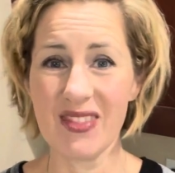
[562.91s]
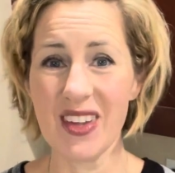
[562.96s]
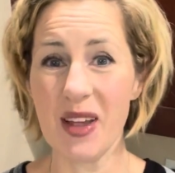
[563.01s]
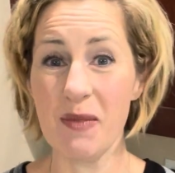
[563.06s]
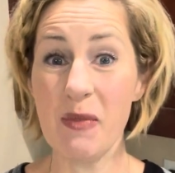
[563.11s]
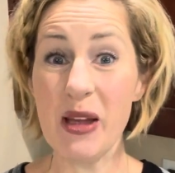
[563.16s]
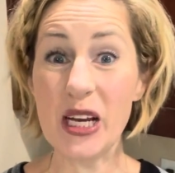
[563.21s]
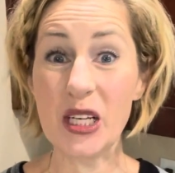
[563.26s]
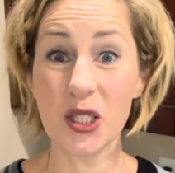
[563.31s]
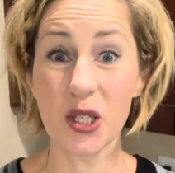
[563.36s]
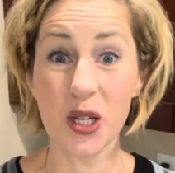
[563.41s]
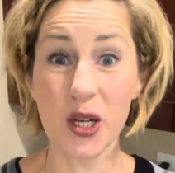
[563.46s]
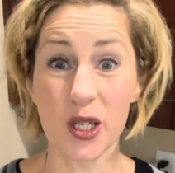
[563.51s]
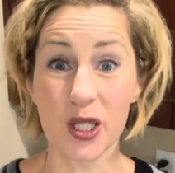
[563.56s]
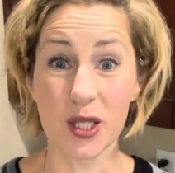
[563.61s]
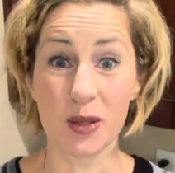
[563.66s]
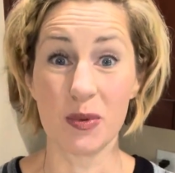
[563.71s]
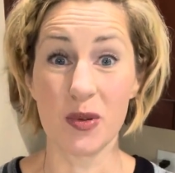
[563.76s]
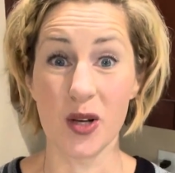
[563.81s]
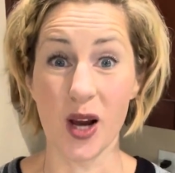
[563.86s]
Make sure you're
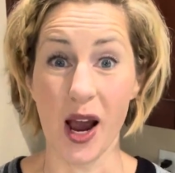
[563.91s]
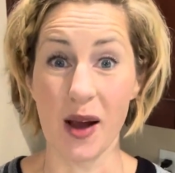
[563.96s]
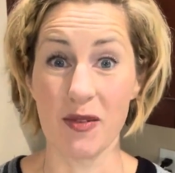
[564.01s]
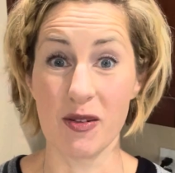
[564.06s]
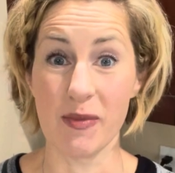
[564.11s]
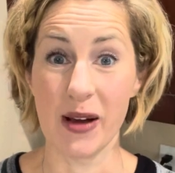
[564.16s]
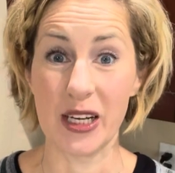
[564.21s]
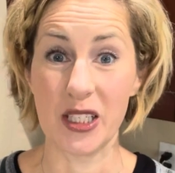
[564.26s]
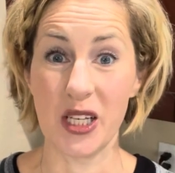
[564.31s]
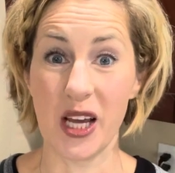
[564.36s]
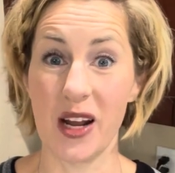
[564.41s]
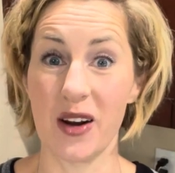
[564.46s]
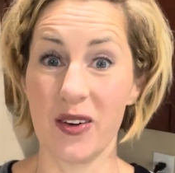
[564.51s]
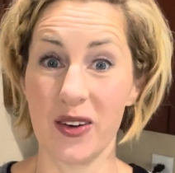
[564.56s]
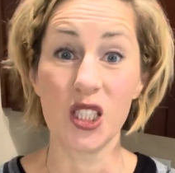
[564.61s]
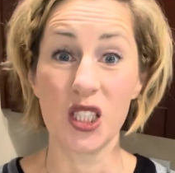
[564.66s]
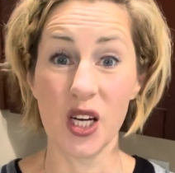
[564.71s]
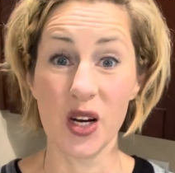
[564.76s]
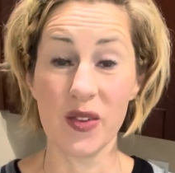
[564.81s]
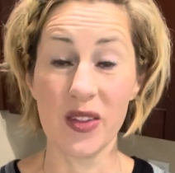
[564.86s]
subscribed to my channel.
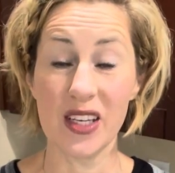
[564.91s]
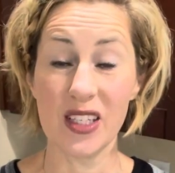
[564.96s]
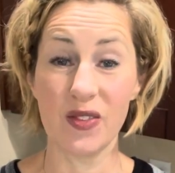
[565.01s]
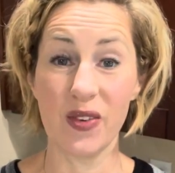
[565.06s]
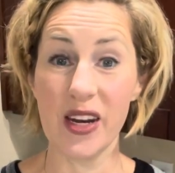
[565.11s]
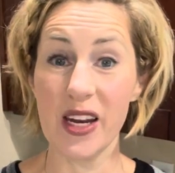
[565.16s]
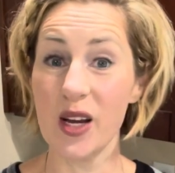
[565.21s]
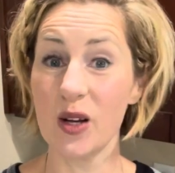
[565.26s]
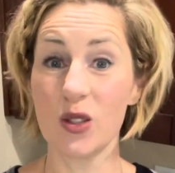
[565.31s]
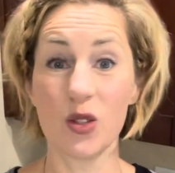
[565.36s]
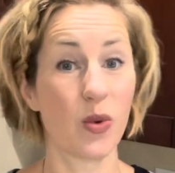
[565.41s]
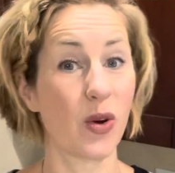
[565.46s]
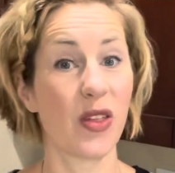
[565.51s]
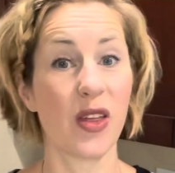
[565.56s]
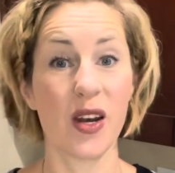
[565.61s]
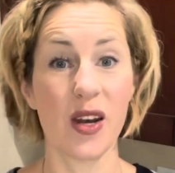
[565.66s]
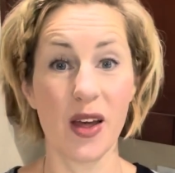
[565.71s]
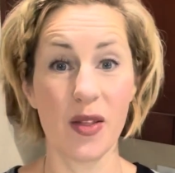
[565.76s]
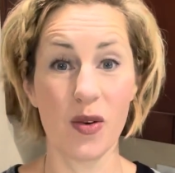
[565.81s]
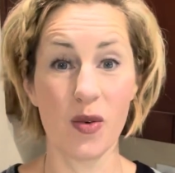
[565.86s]
Share these videos with
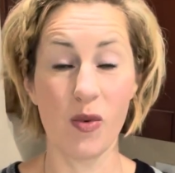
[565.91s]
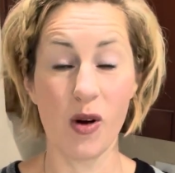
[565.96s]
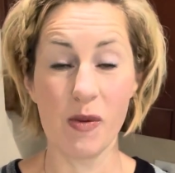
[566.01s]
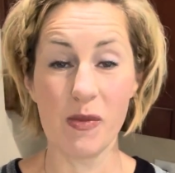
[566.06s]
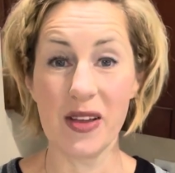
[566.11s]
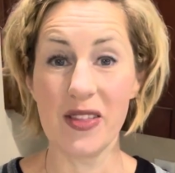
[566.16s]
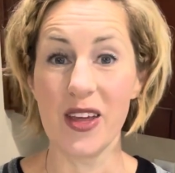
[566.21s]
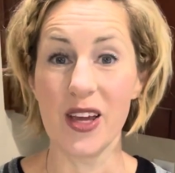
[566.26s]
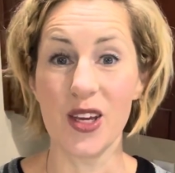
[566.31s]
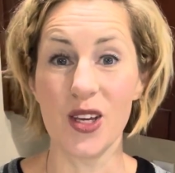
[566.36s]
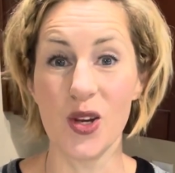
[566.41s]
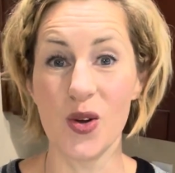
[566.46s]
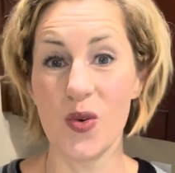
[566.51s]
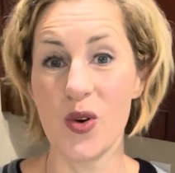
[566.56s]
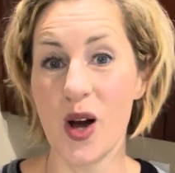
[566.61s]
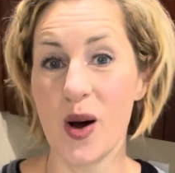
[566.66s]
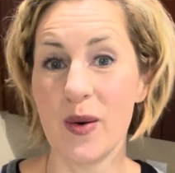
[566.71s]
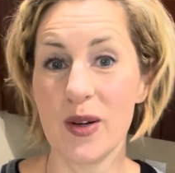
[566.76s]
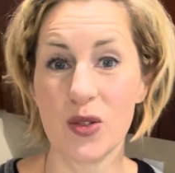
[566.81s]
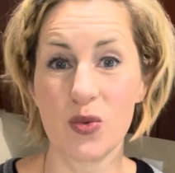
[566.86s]
another woman that you
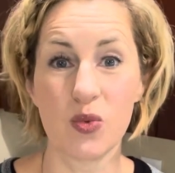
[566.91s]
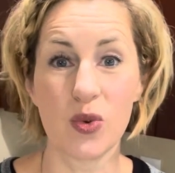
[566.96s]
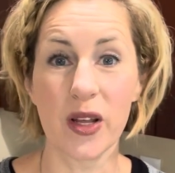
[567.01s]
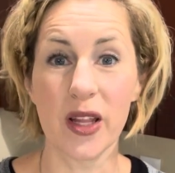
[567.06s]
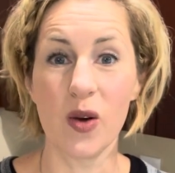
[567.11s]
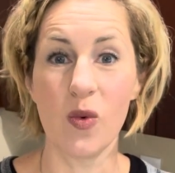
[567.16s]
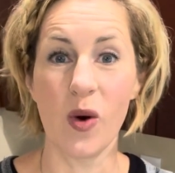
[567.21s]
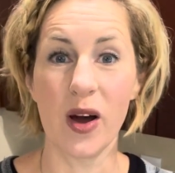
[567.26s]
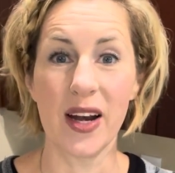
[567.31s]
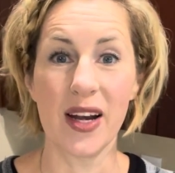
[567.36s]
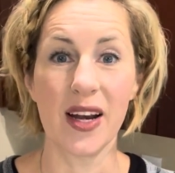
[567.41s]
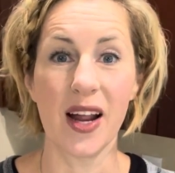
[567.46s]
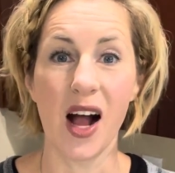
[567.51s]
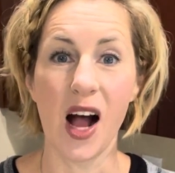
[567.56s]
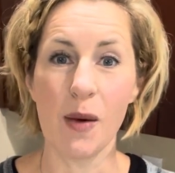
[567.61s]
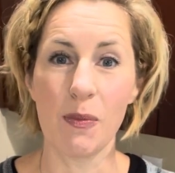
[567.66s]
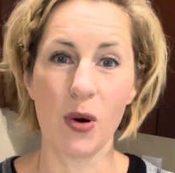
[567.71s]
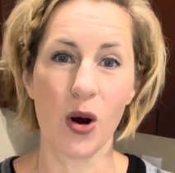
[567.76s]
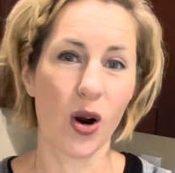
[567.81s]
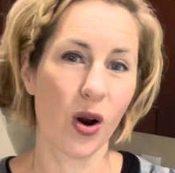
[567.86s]
know is really wanting to
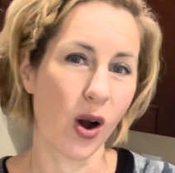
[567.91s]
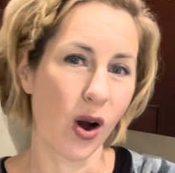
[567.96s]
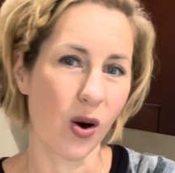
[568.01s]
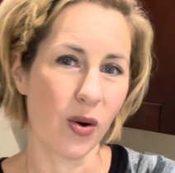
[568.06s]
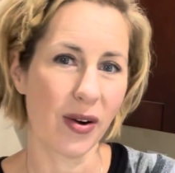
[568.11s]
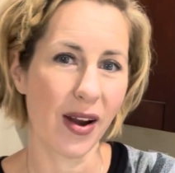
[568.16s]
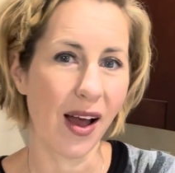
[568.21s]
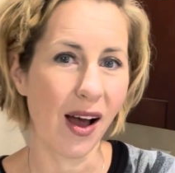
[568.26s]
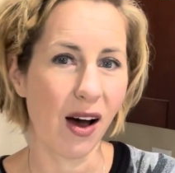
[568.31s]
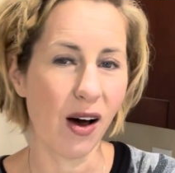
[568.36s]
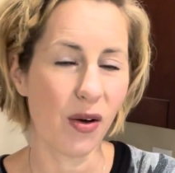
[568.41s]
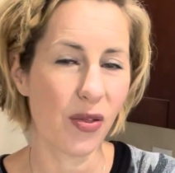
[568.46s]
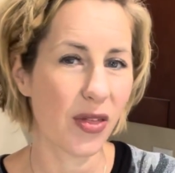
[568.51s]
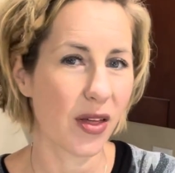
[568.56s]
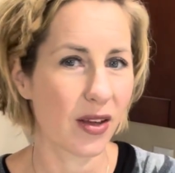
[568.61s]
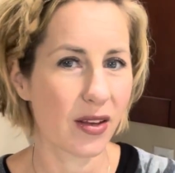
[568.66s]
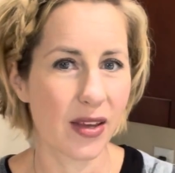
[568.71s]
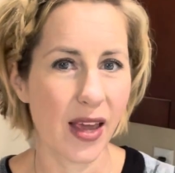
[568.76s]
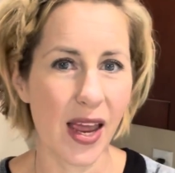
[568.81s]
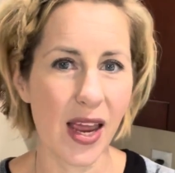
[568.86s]
up her own health
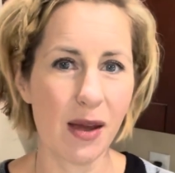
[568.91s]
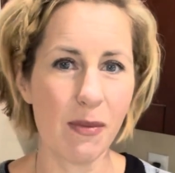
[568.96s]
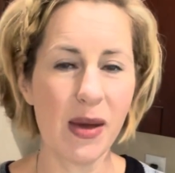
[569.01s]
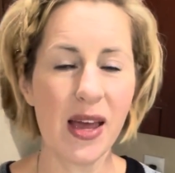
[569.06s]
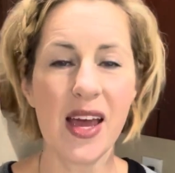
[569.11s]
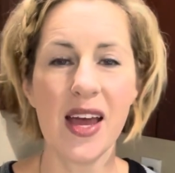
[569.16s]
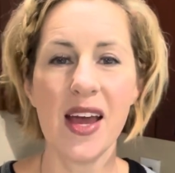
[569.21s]
game.